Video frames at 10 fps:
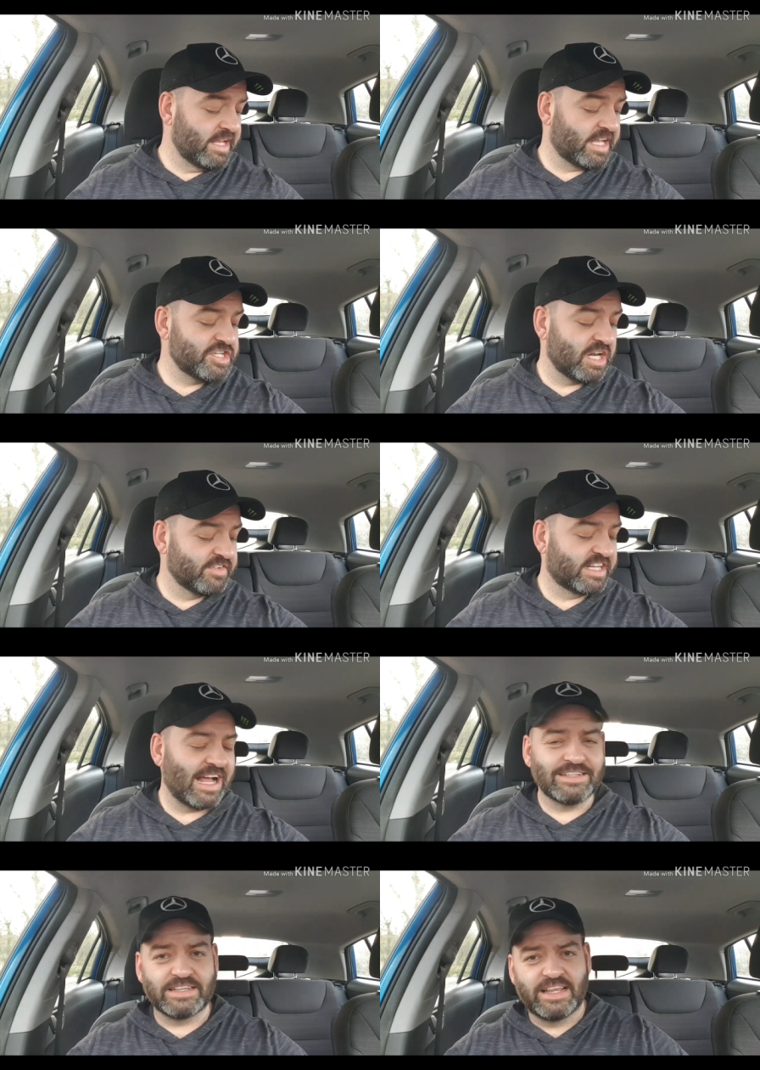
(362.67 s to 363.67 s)
in case you haven't
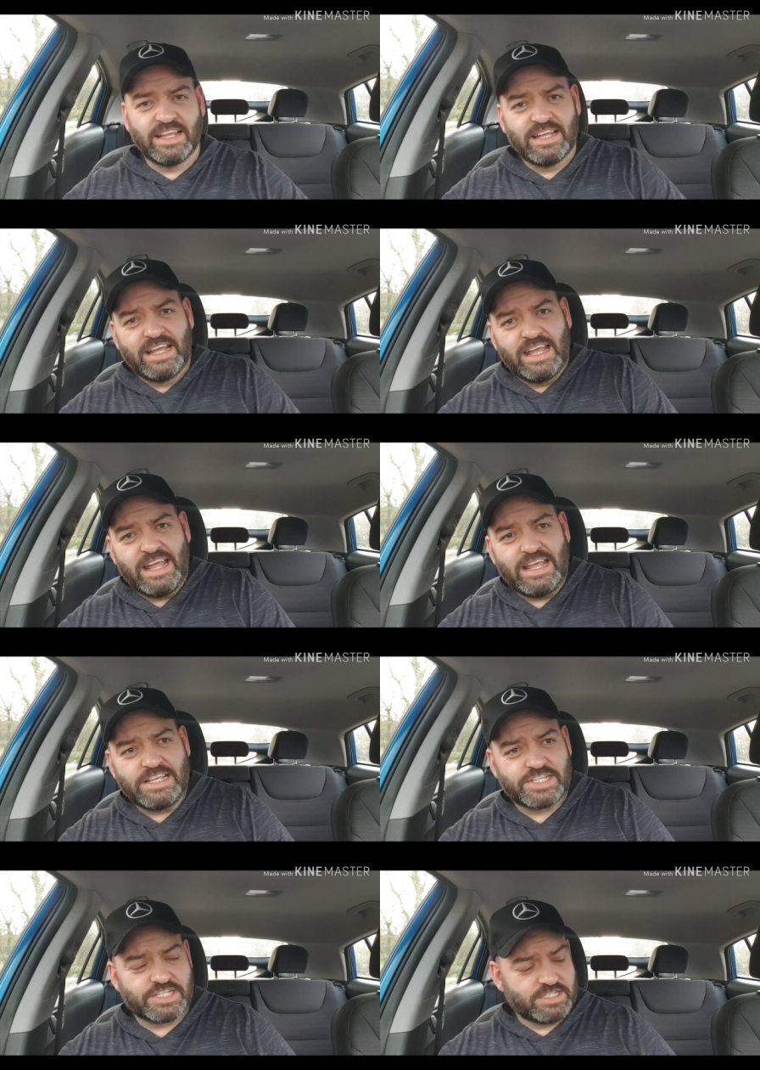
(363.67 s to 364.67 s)
gathered,
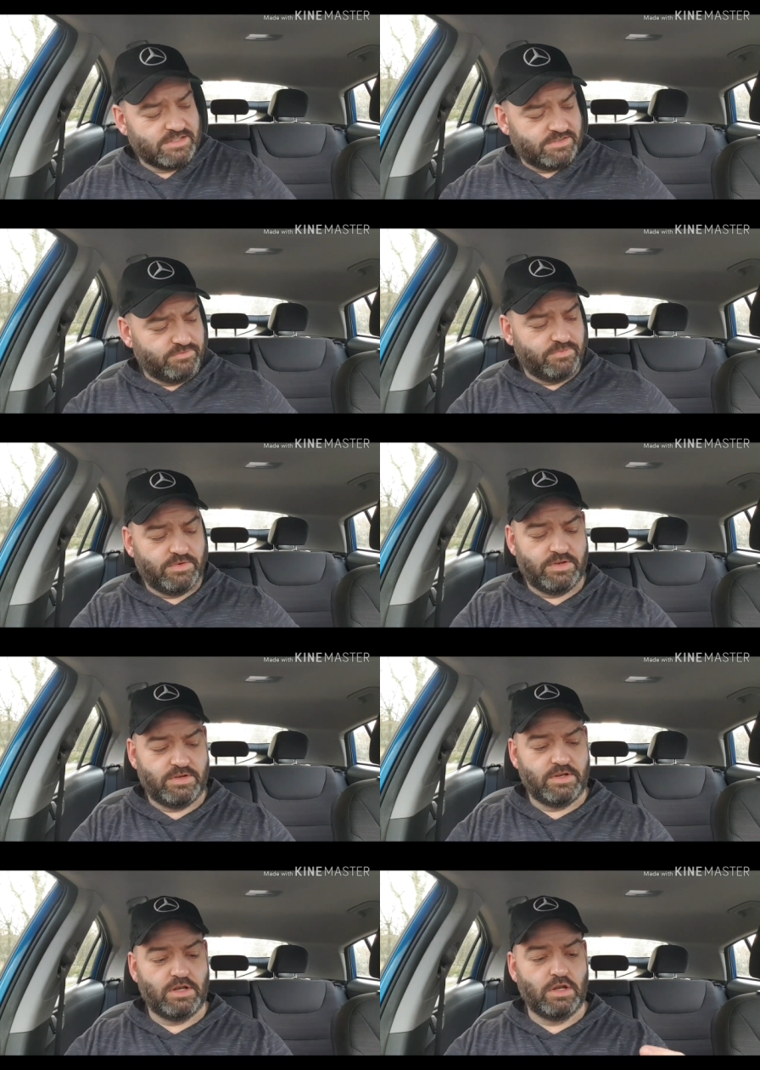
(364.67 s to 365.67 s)
is
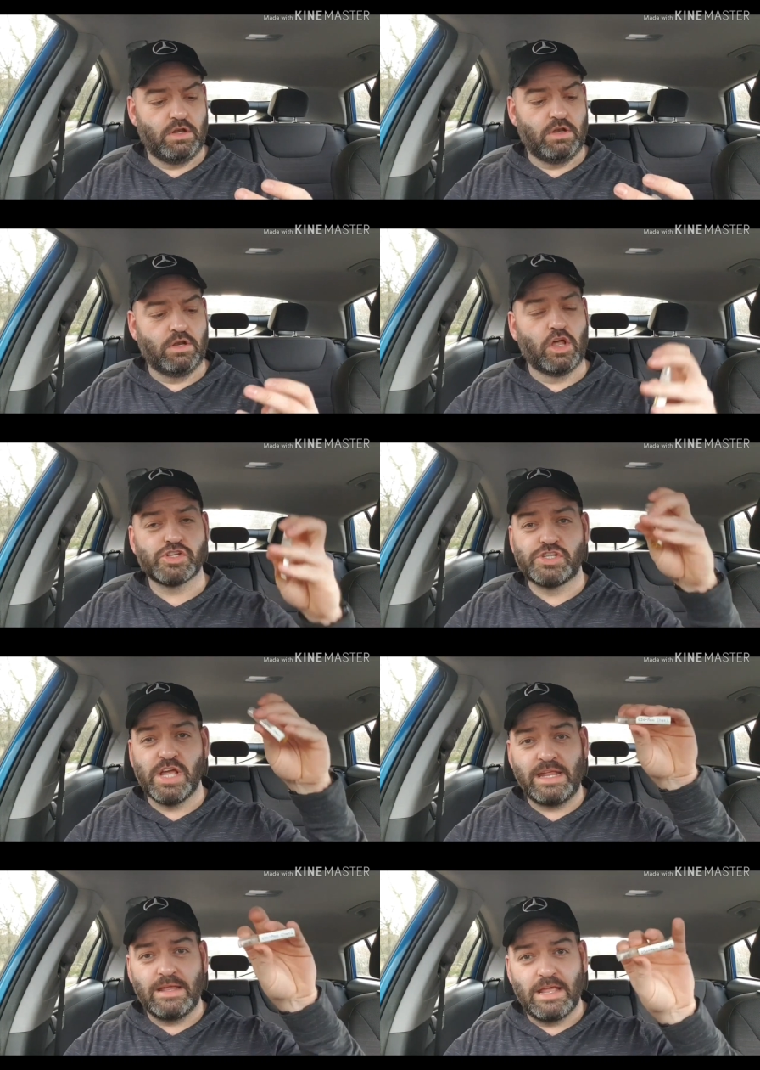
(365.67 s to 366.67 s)
Lost
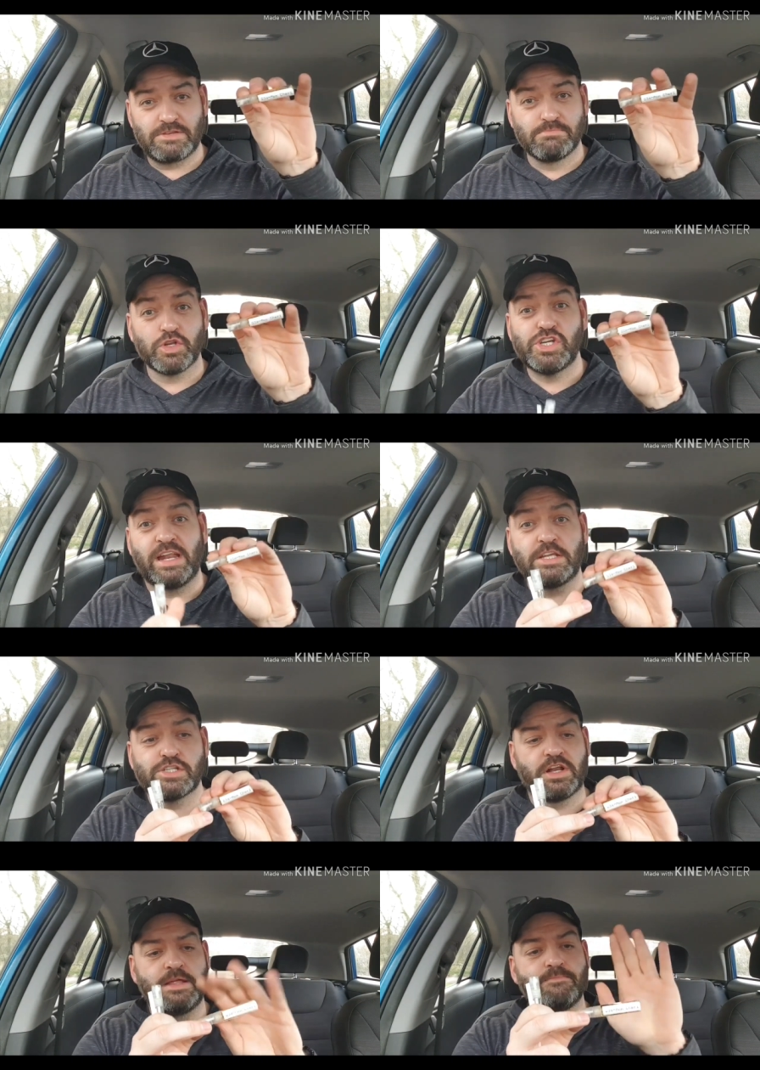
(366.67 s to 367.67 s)
Cherry, is Mon Cherry,
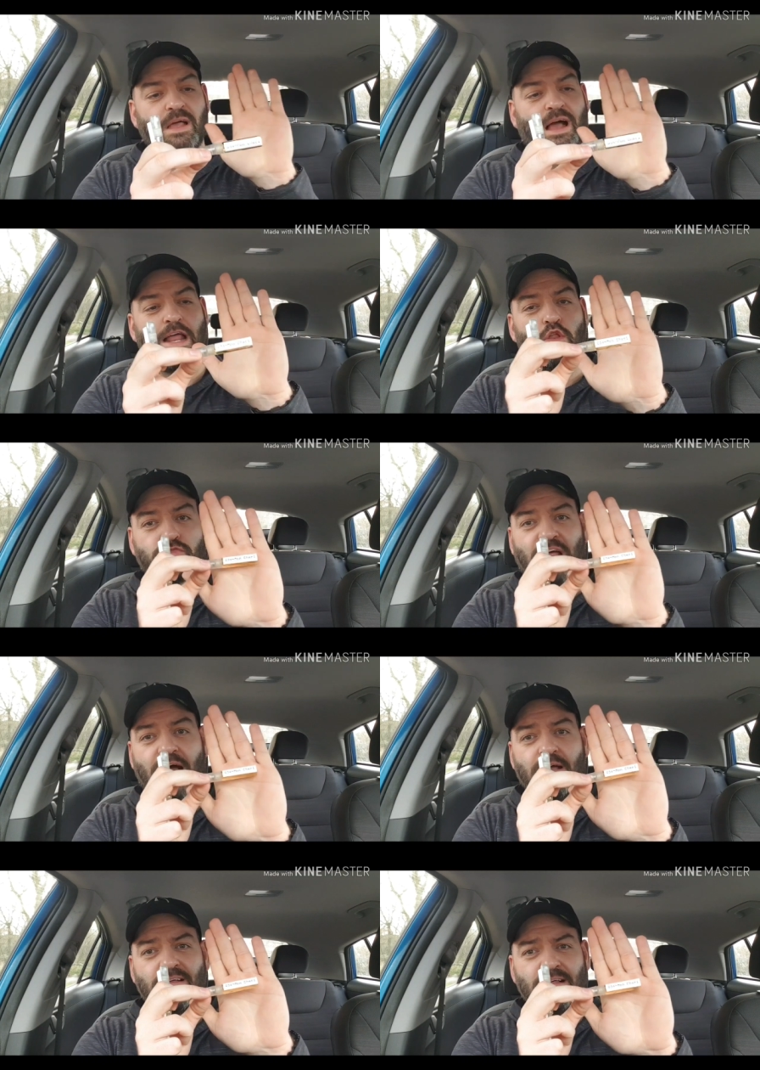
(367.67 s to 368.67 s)
sorry. I love
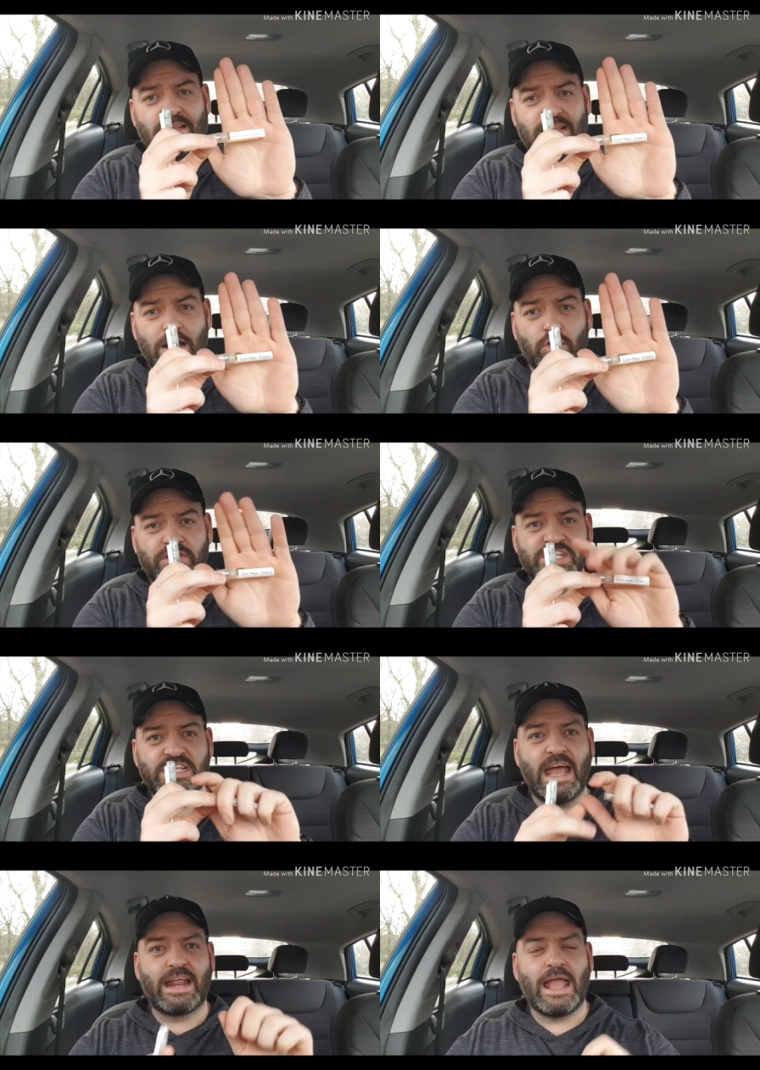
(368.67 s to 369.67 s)
that. I love this
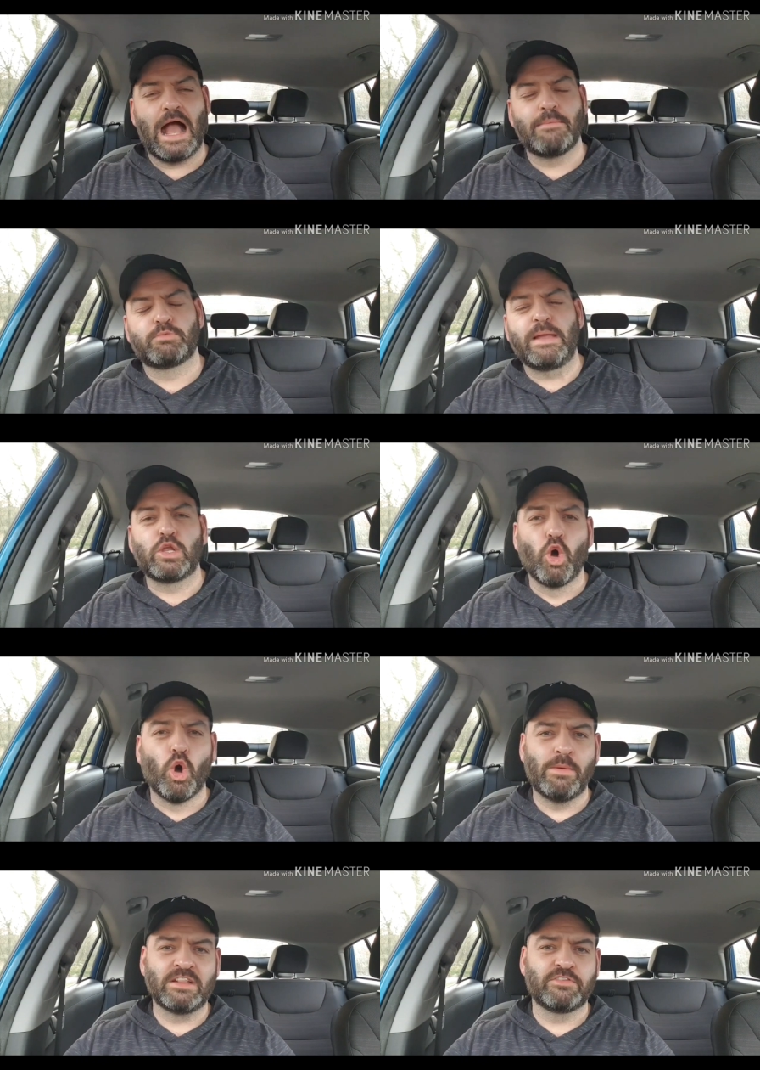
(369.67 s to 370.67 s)
DNA. I'm a big
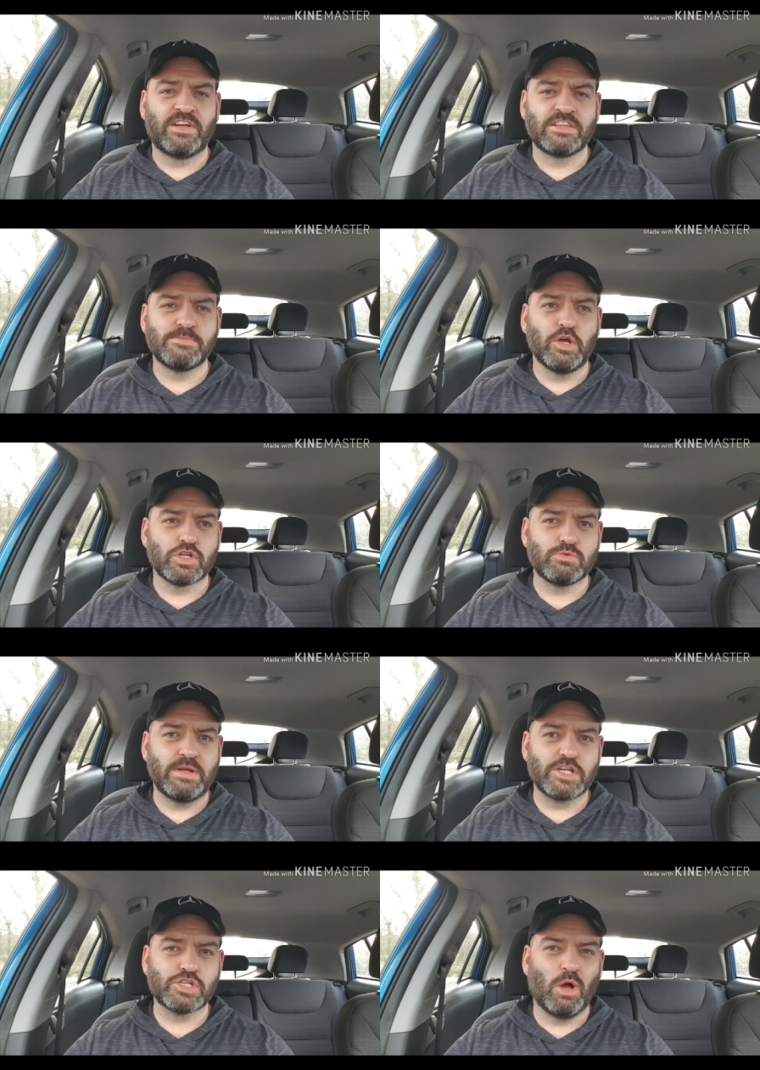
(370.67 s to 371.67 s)
gourmand fan, to be honest
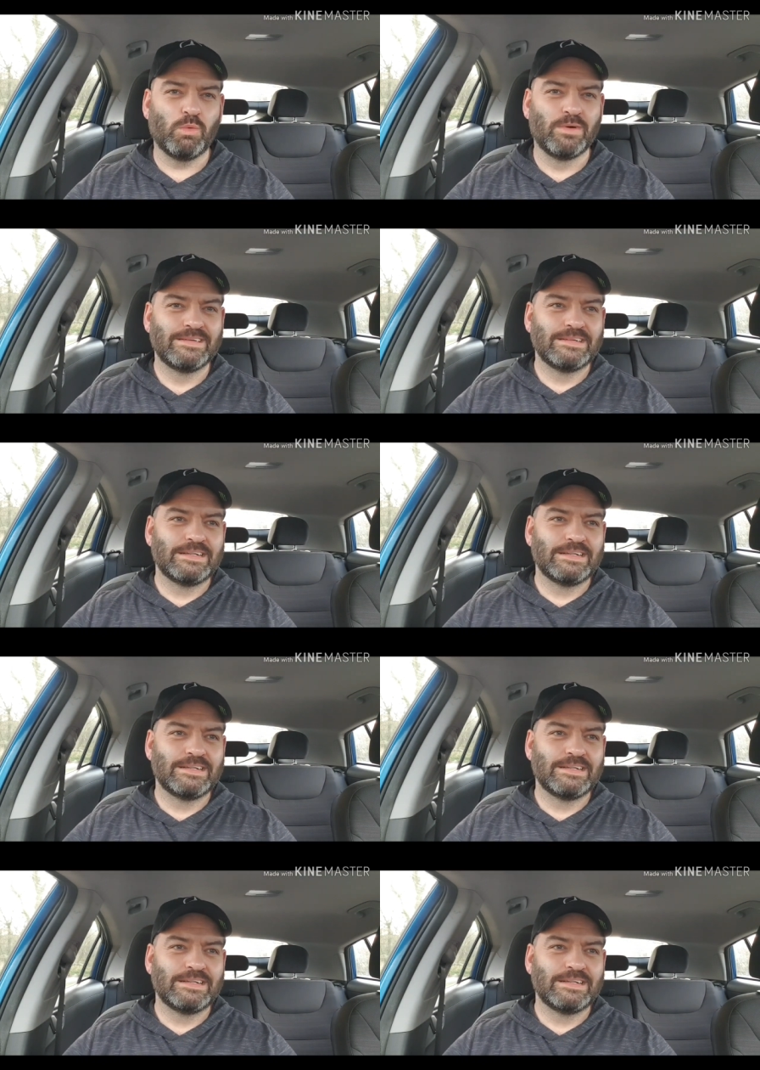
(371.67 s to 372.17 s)
with you, so